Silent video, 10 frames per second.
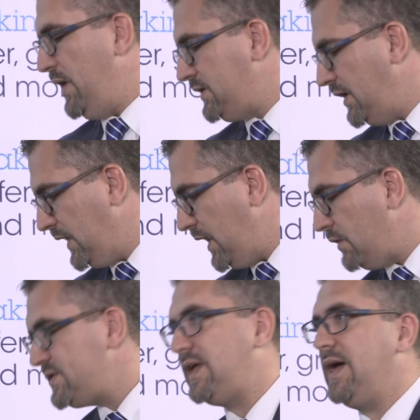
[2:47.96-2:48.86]
but
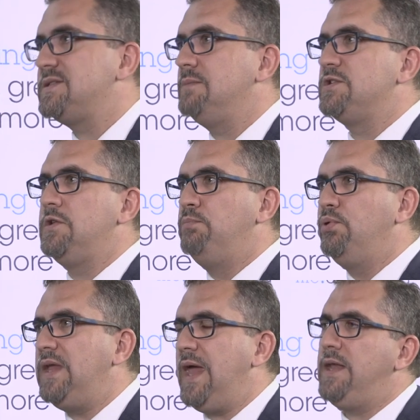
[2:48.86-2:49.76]
allows customers to
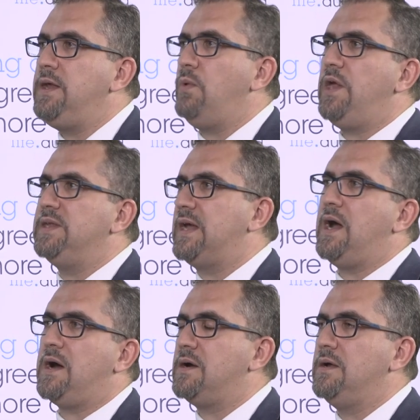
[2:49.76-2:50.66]
put anywhere in the
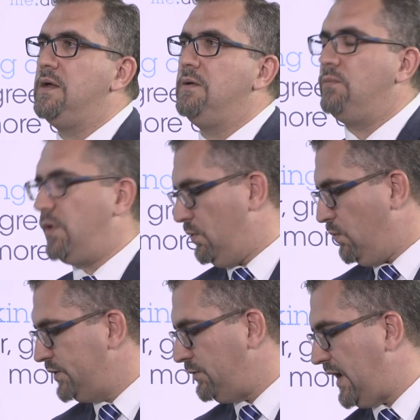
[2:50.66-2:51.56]
car where you
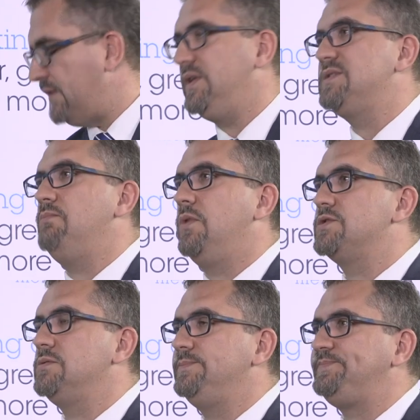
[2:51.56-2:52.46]
want to have this
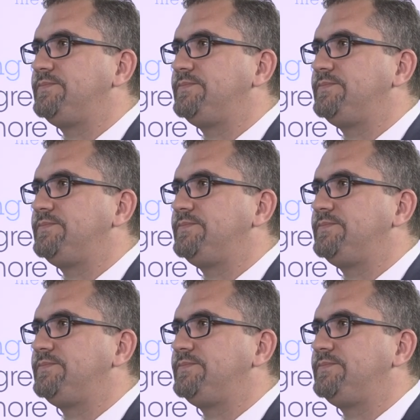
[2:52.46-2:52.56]
module.